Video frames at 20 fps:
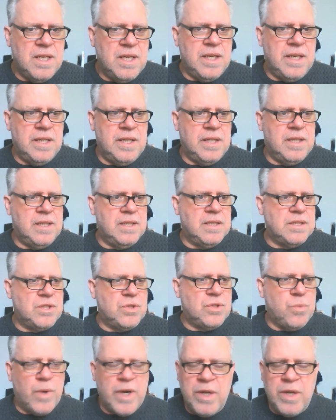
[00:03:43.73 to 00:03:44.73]
is
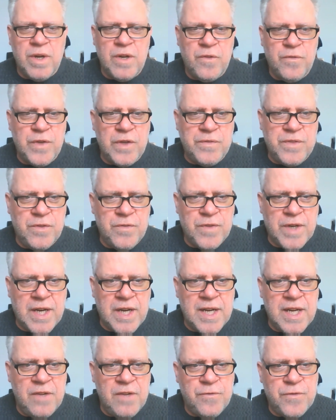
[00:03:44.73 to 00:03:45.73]

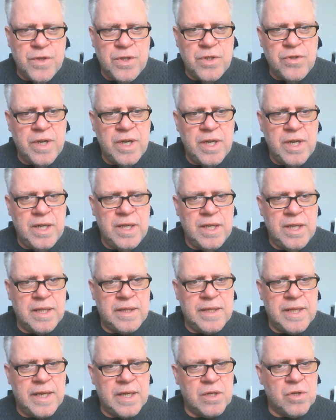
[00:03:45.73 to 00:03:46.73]
$21.55 for training,
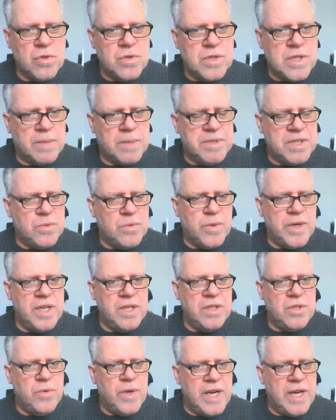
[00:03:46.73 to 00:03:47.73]
and then it goes up to
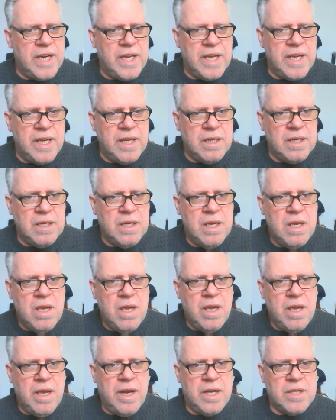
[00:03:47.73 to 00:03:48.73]
$22.88,
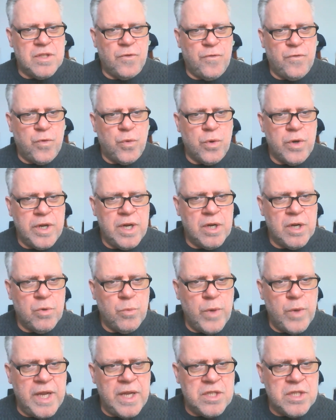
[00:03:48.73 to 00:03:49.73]
and it's a 4-year
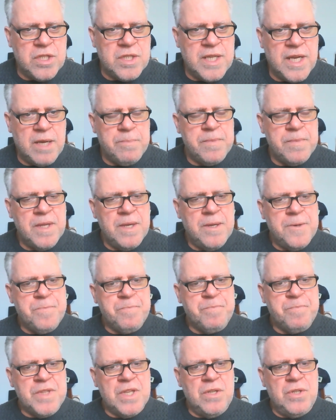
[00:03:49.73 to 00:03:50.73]
wage step
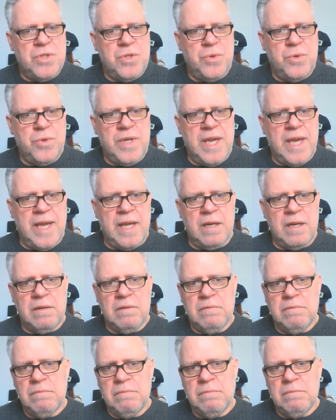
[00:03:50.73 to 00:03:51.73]
to get
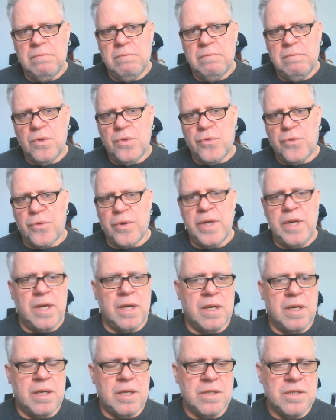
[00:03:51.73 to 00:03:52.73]

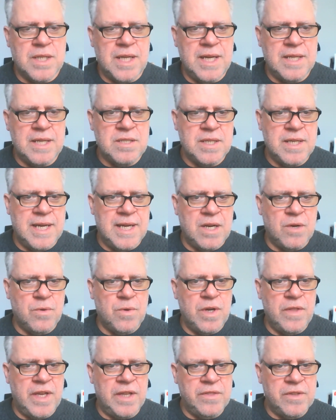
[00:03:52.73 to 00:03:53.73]
$3 less an
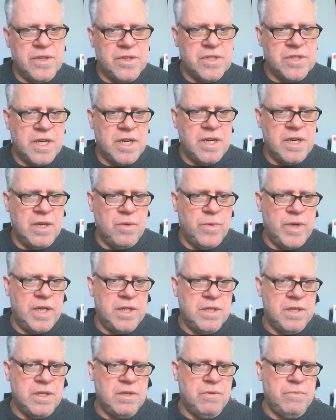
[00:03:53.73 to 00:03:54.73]
hour than their starting
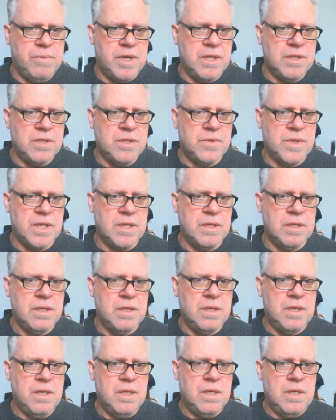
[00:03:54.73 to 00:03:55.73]
wage in New Brunswick.
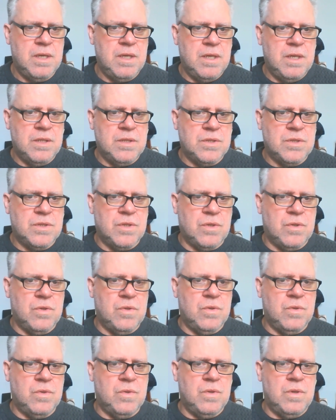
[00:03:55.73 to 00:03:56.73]
So
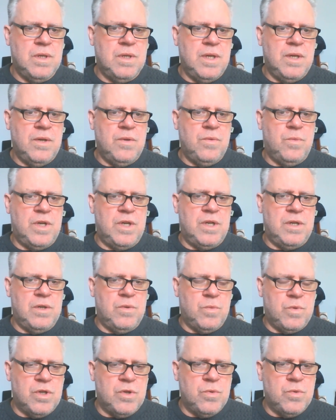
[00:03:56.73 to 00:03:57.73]
now,
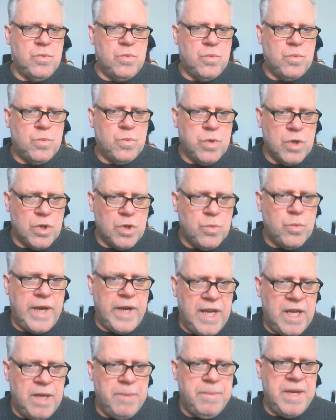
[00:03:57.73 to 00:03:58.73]
we're
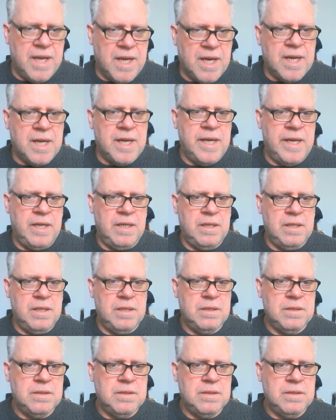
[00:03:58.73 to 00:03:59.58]
way behind.